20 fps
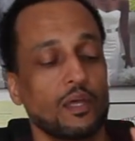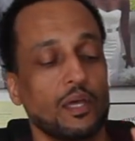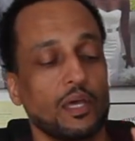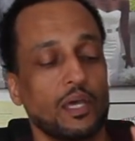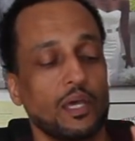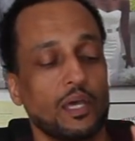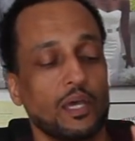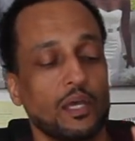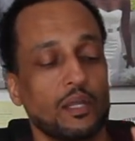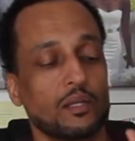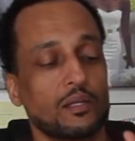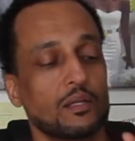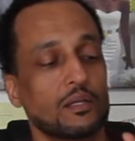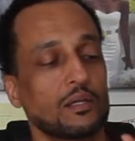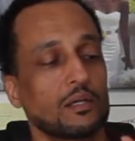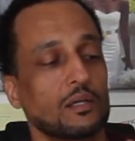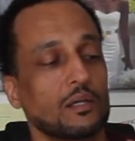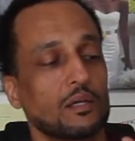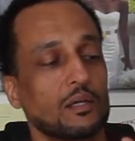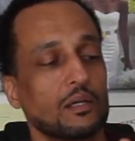And
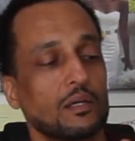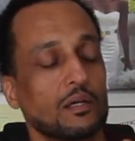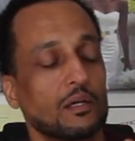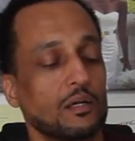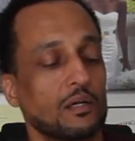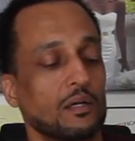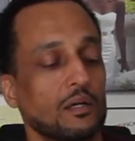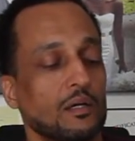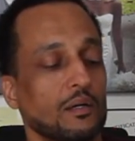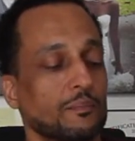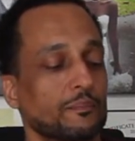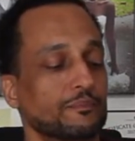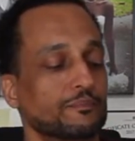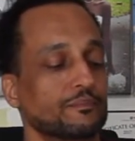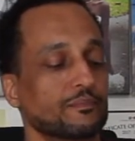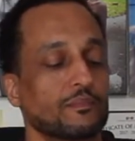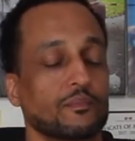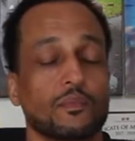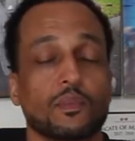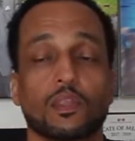
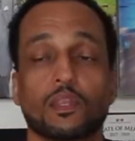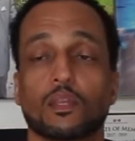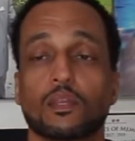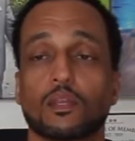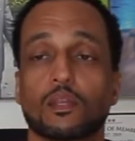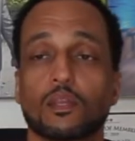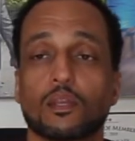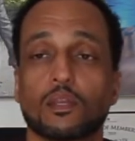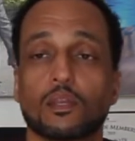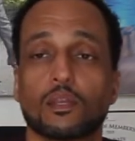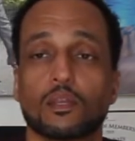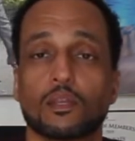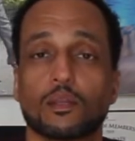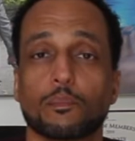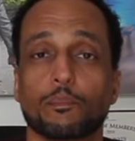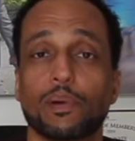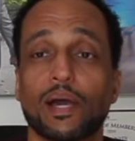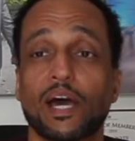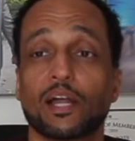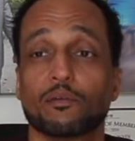the
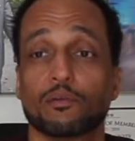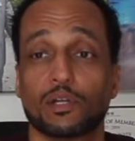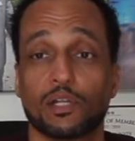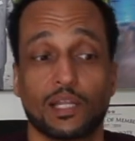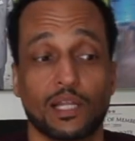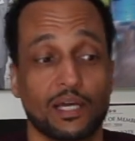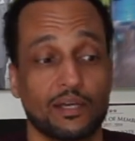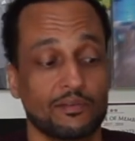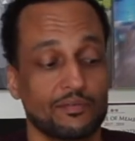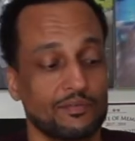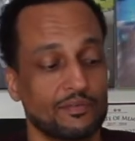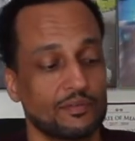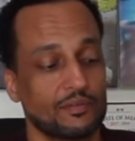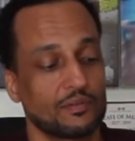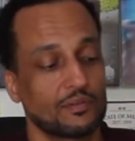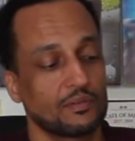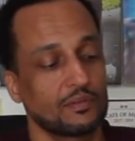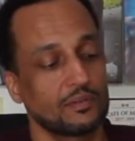battery life.